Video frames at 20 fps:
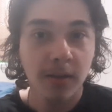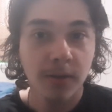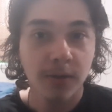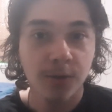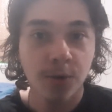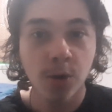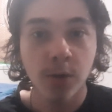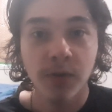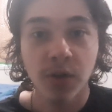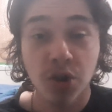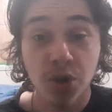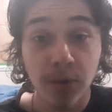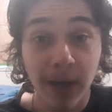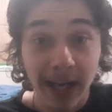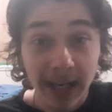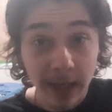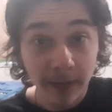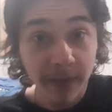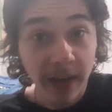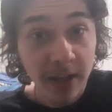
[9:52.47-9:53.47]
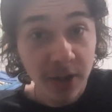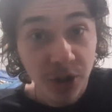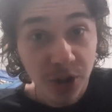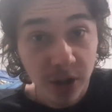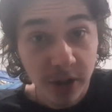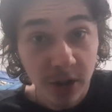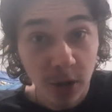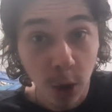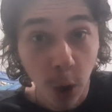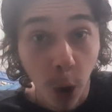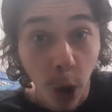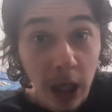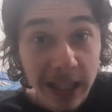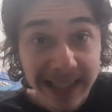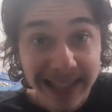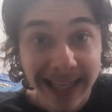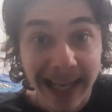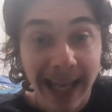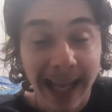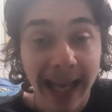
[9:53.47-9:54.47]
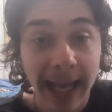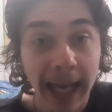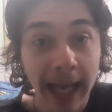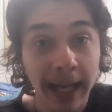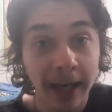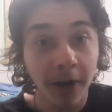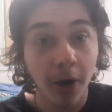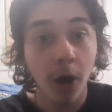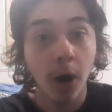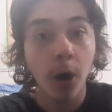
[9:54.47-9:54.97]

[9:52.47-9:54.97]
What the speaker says: to the track event slot and